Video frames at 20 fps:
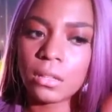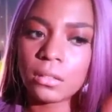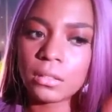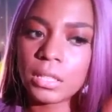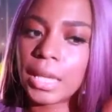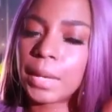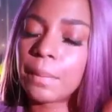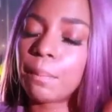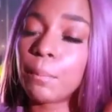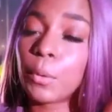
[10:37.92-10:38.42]

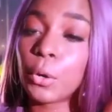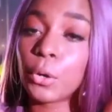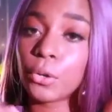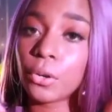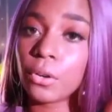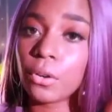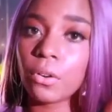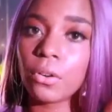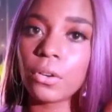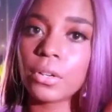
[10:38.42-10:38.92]
like,
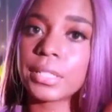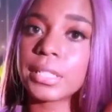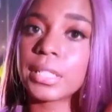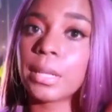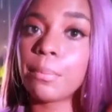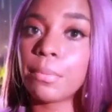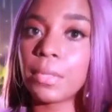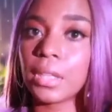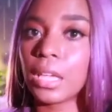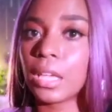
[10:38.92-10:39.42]
murder or
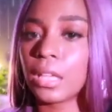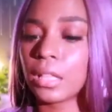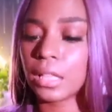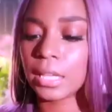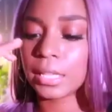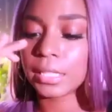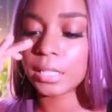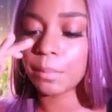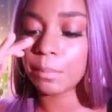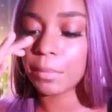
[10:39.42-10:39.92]
something,
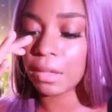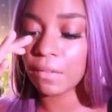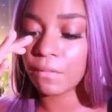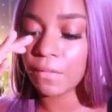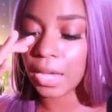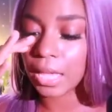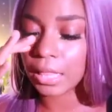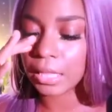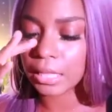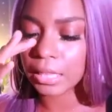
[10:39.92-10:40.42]
like something
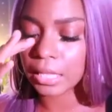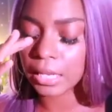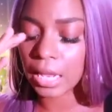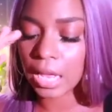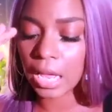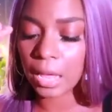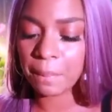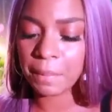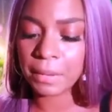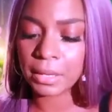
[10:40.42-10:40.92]
violent that
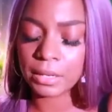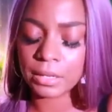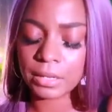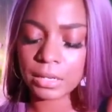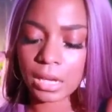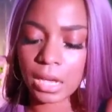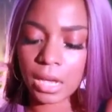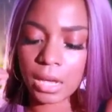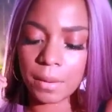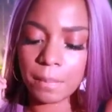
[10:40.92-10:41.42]
happened,
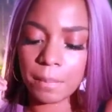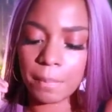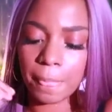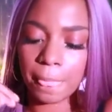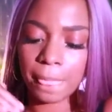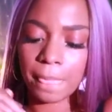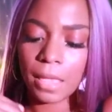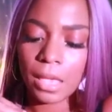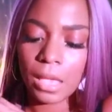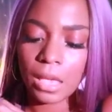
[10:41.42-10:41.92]

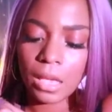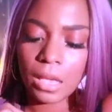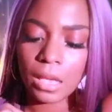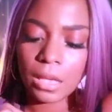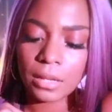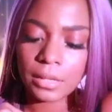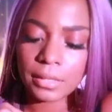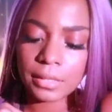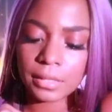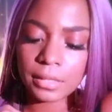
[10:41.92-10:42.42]
um,
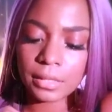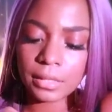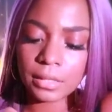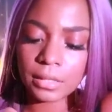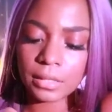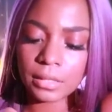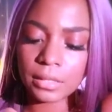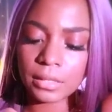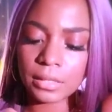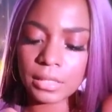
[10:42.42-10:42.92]

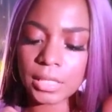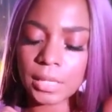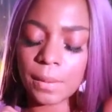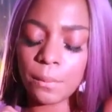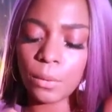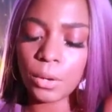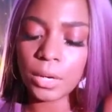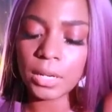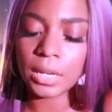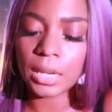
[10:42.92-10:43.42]

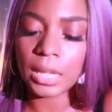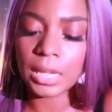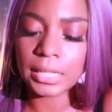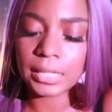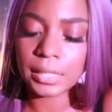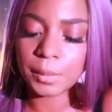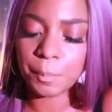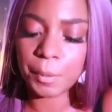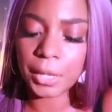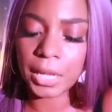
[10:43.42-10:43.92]
someone
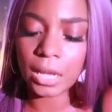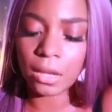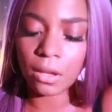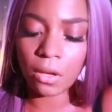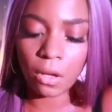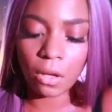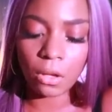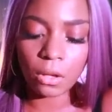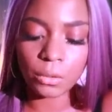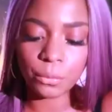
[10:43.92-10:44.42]
is being
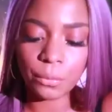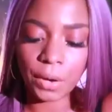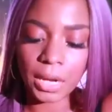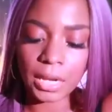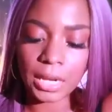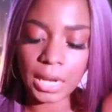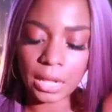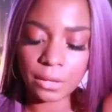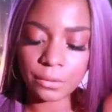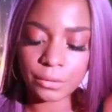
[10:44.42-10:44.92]
called right
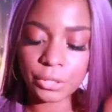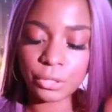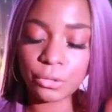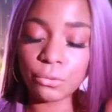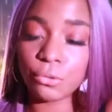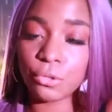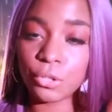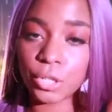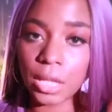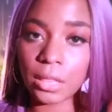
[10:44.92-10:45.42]
now to
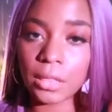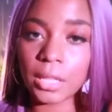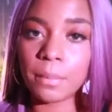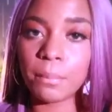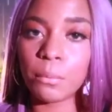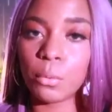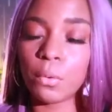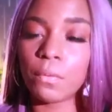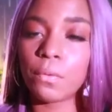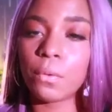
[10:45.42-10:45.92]
gently
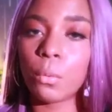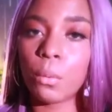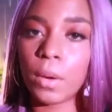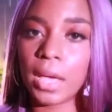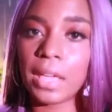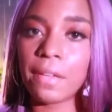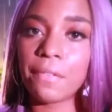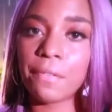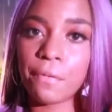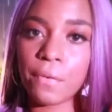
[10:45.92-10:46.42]
move
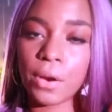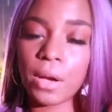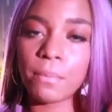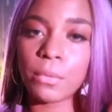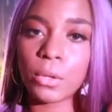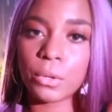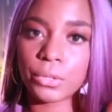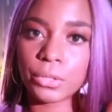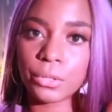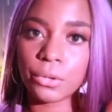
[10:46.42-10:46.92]
away from
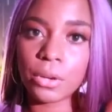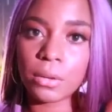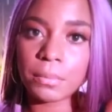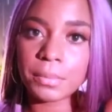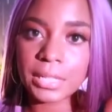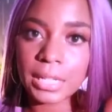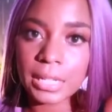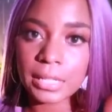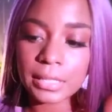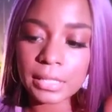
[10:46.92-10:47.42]
those
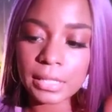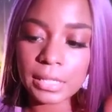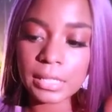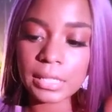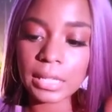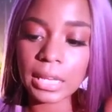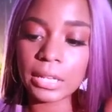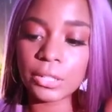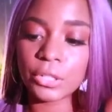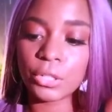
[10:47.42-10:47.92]
circumstances
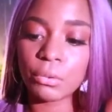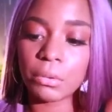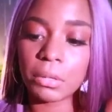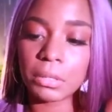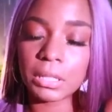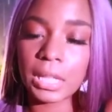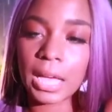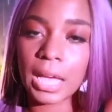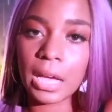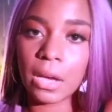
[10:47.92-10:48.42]
and to
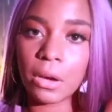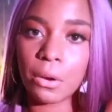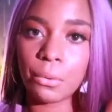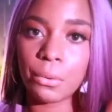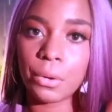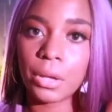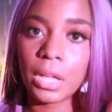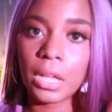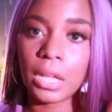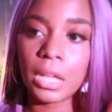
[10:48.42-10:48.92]

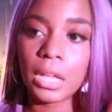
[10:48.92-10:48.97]
allow